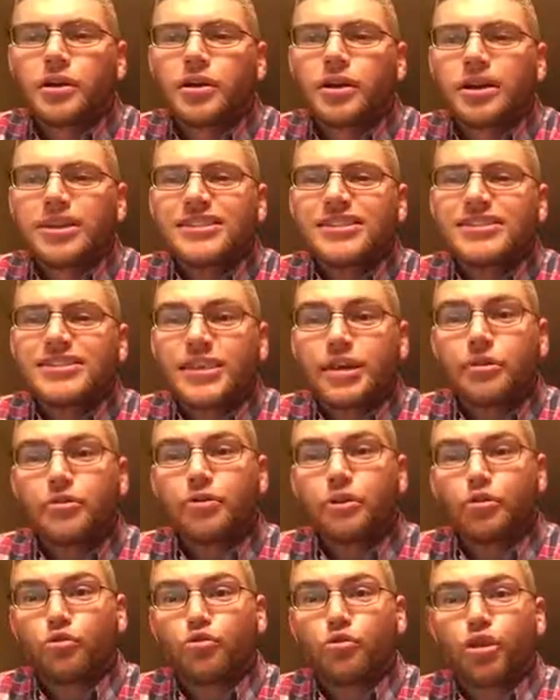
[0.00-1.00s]
consider
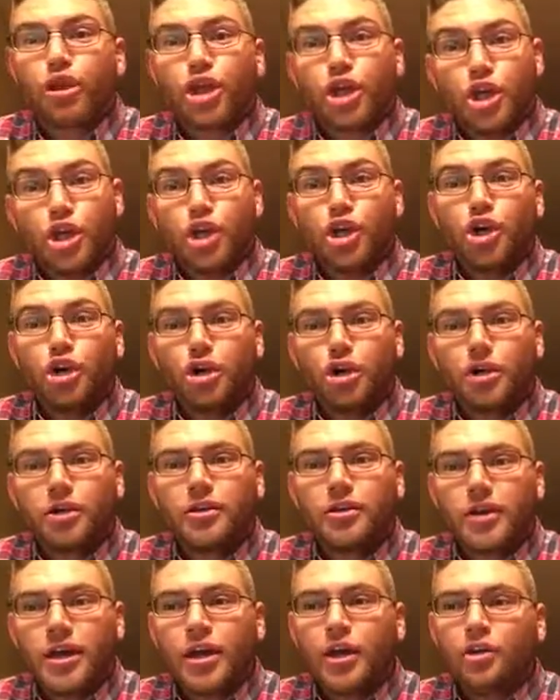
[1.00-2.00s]
it a really
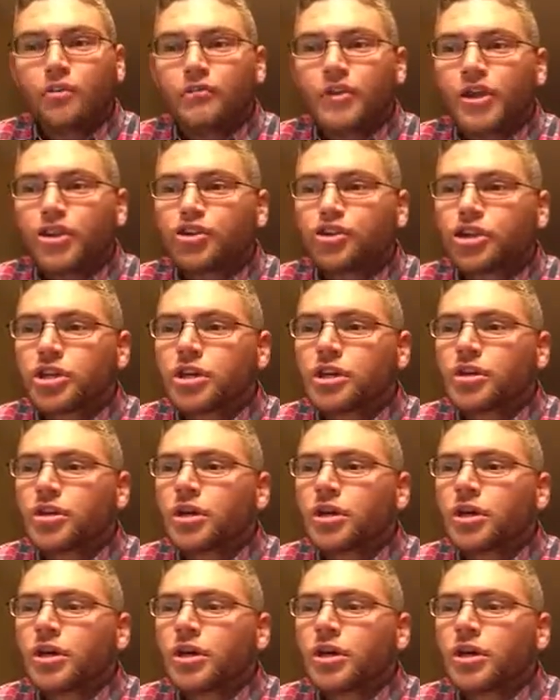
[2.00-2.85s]
good intervention.